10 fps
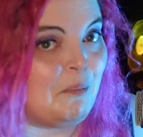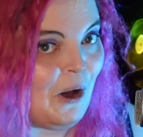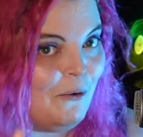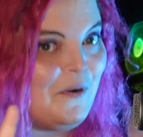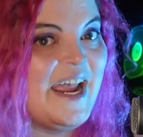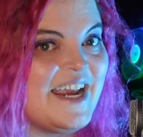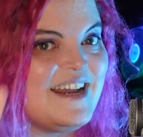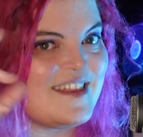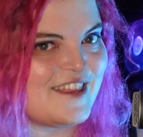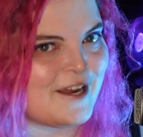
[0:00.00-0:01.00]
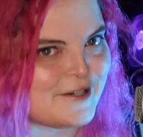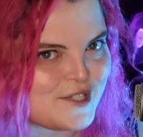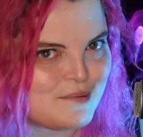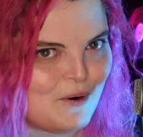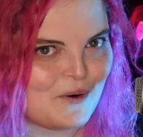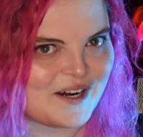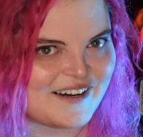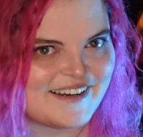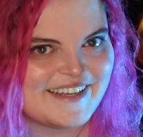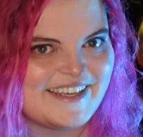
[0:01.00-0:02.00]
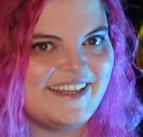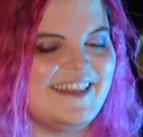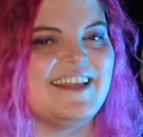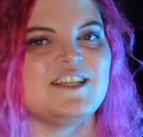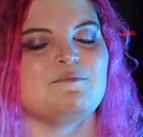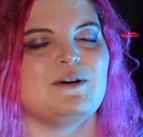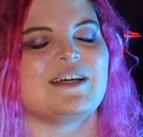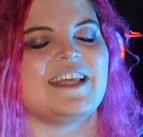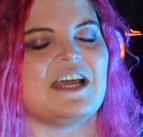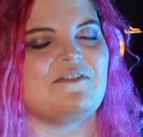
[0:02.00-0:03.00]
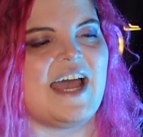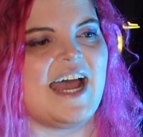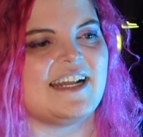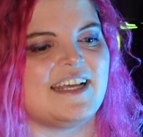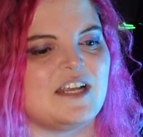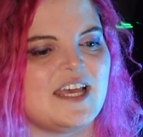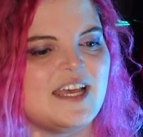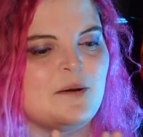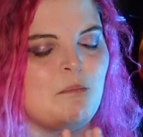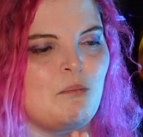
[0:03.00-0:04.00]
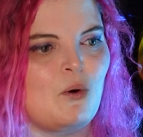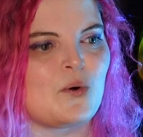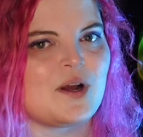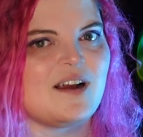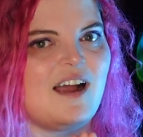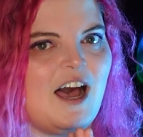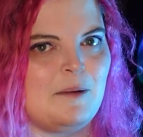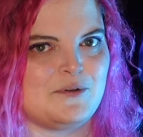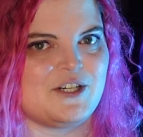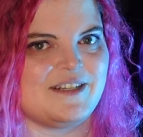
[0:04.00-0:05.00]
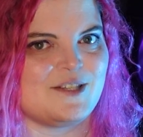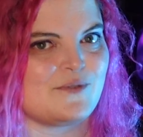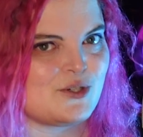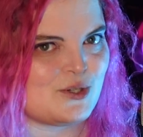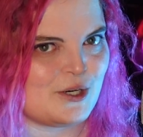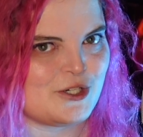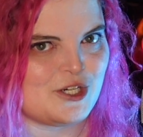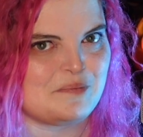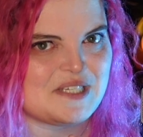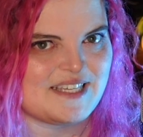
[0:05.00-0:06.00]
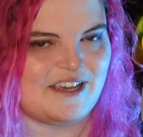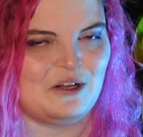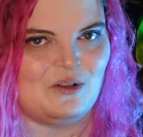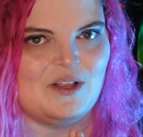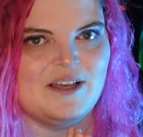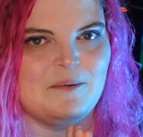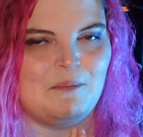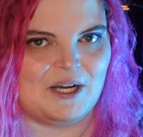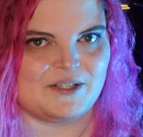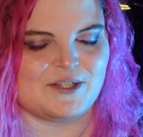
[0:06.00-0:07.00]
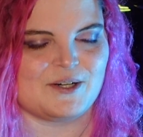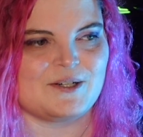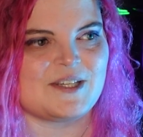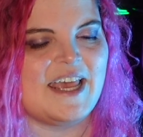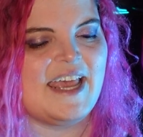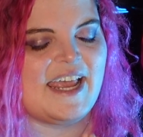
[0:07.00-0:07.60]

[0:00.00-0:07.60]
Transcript: But wait, there's more. In this book, they have added more options for Starship scale monsters.